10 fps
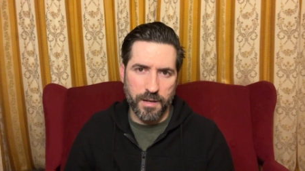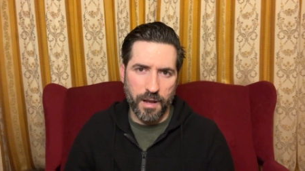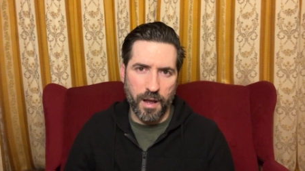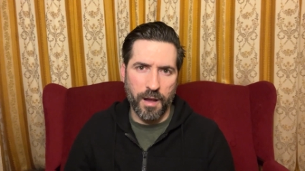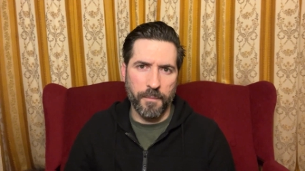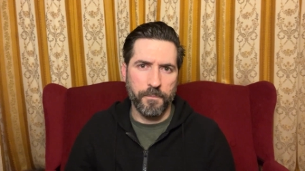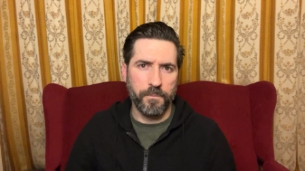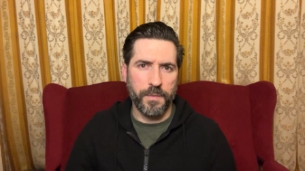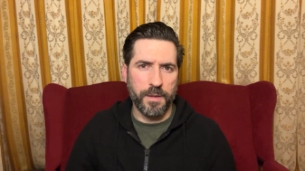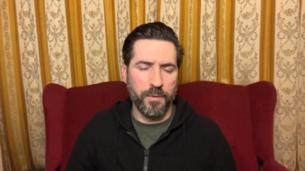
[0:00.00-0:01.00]

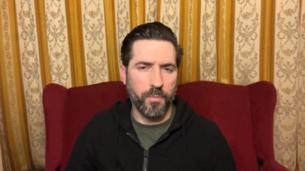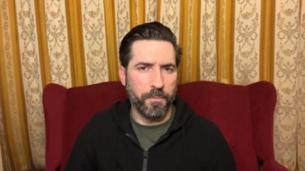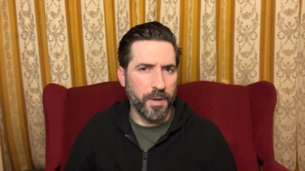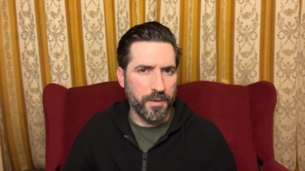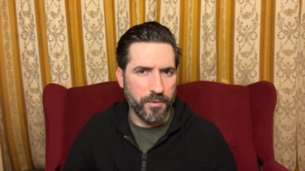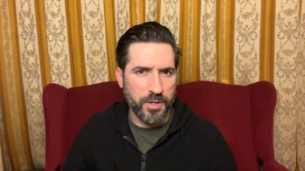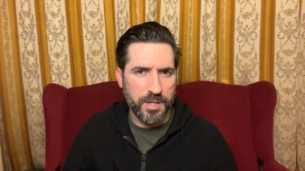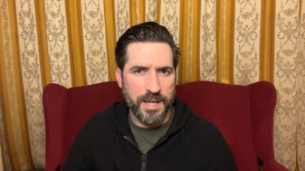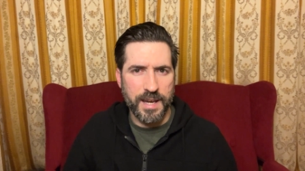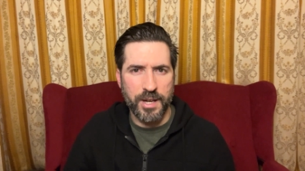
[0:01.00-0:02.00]
But the
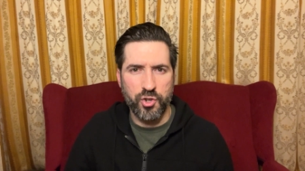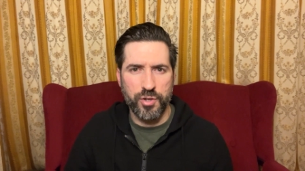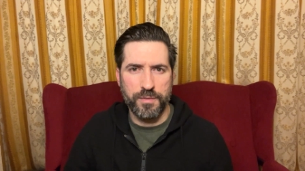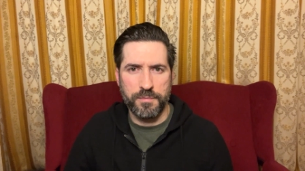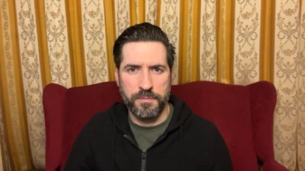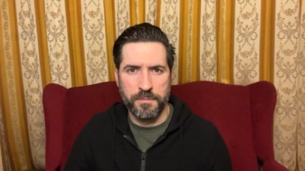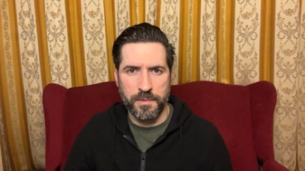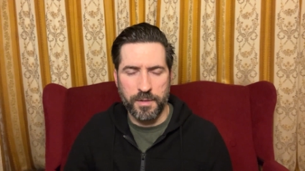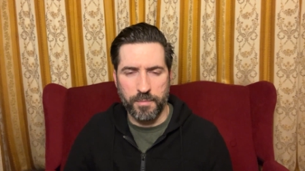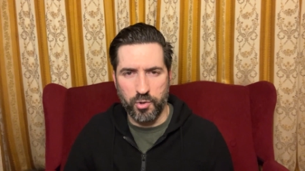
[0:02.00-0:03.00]
connection
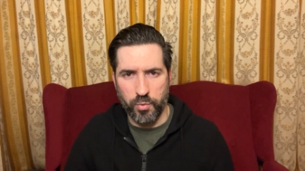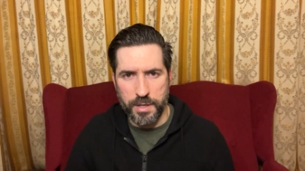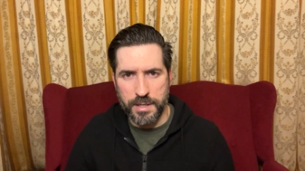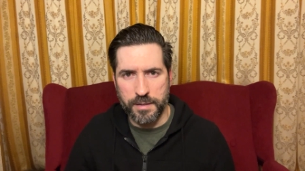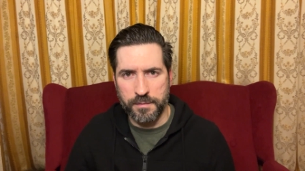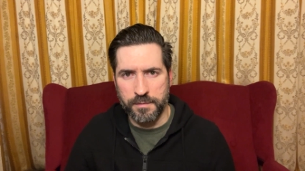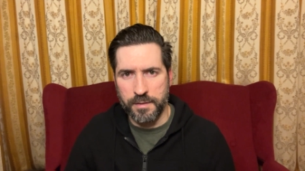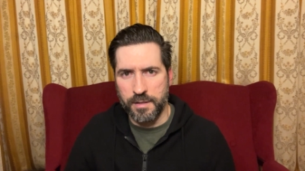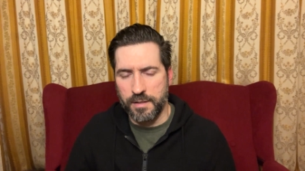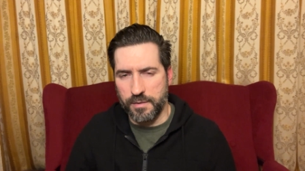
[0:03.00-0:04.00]
between
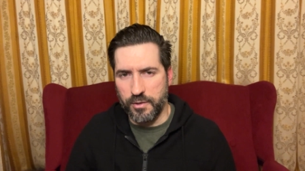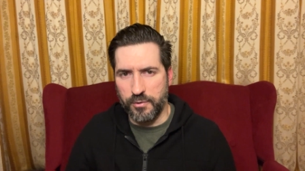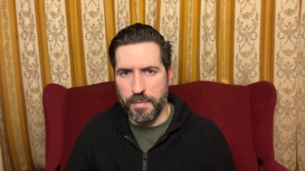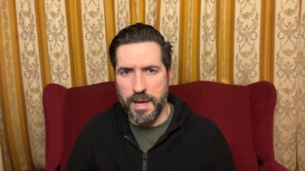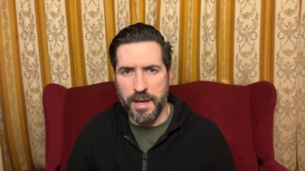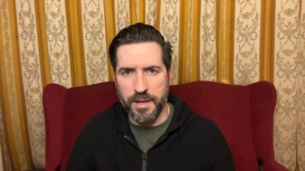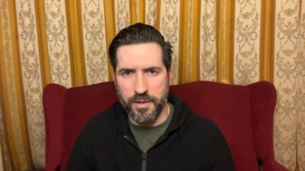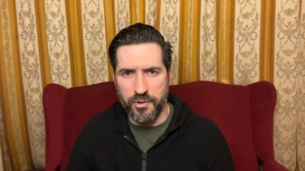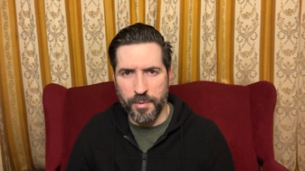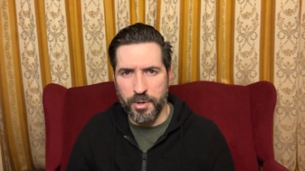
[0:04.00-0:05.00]
this man and the
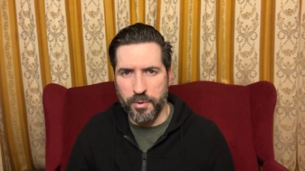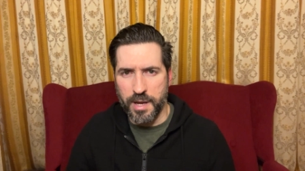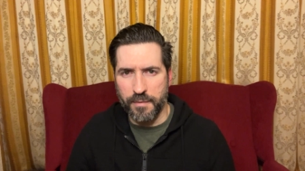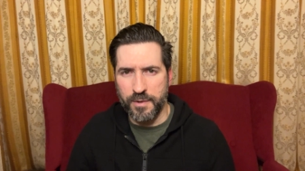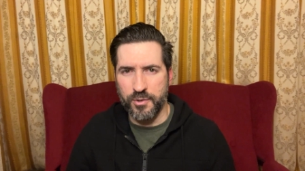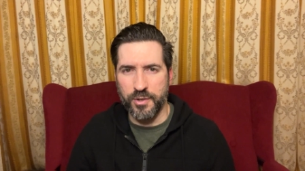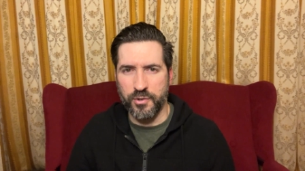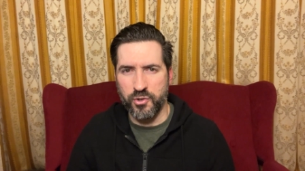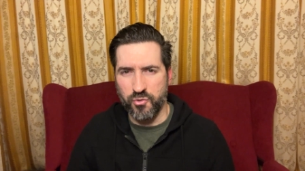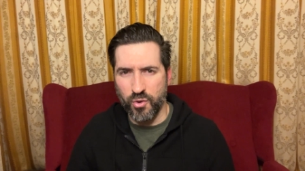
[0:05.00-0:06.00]
WEF isn't as
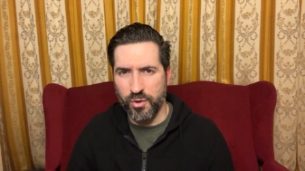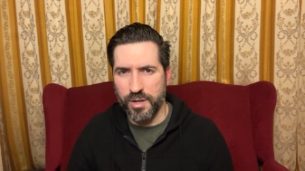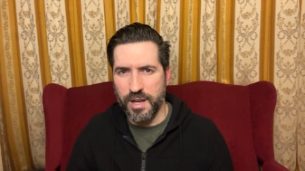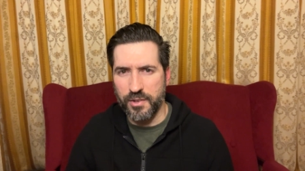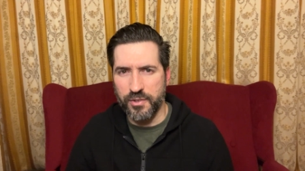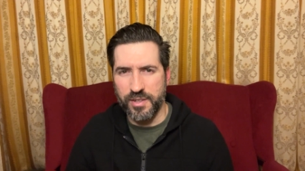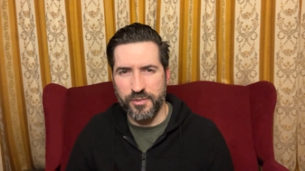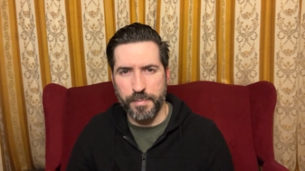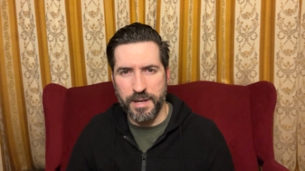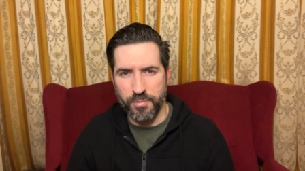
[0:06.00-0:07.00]
strong as has
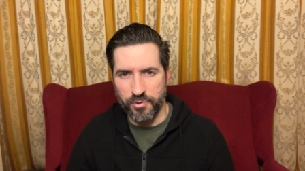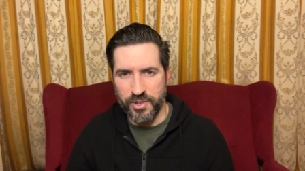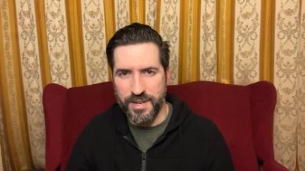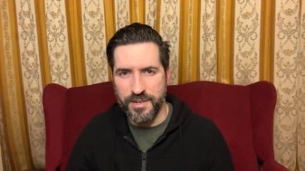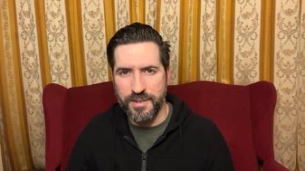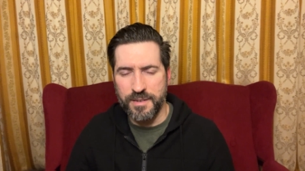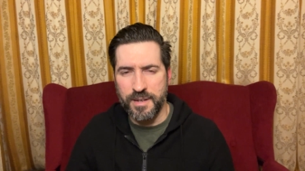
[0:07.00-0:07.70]
been presented.